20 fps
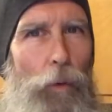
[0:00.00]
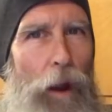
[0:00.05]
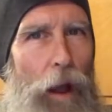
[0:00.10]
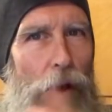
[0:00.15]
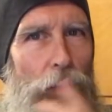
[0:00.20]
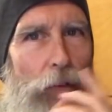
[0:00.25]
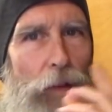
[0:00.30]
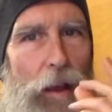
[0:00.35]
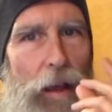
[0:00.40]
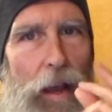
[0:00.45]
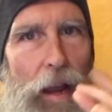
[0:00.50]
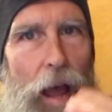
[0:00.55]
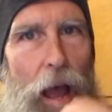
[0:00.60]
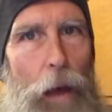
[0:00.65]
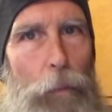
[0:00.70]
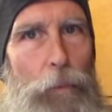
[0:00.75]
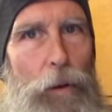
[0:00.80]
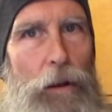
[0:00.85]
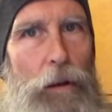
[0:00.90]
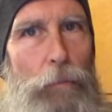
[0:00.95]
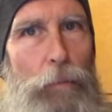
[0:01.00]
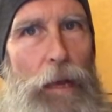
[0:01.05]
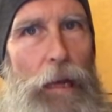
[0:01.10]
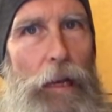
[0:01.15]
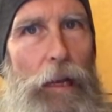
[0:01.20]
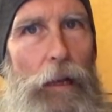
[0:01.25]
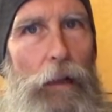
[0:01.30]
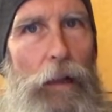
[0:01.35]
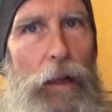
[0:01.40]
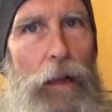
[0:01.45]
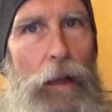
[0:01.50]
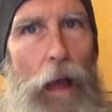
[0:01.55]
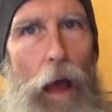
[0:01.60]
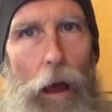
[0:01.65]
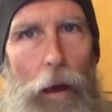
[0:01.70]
When I say it happened immediately,